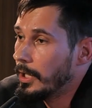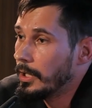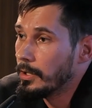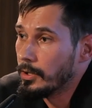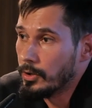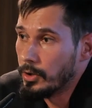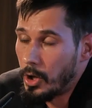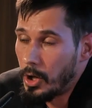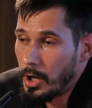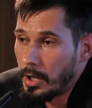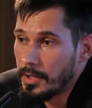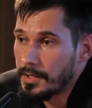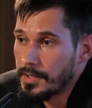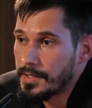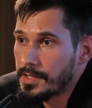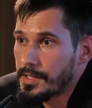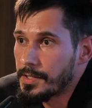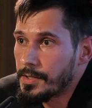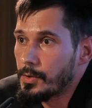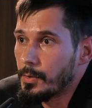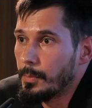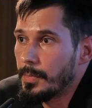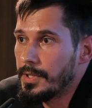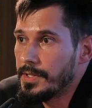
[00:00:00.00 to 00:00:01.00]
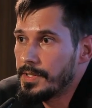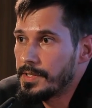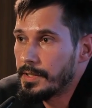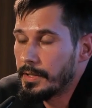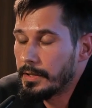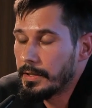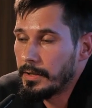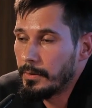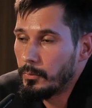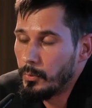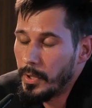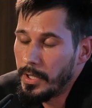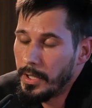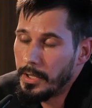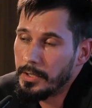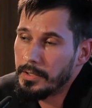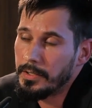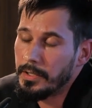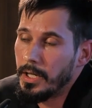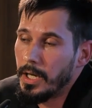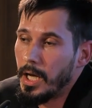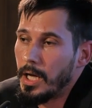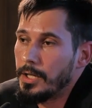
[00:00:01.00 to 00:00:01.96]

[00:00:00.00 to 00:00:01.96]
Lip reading: laws, so basically where the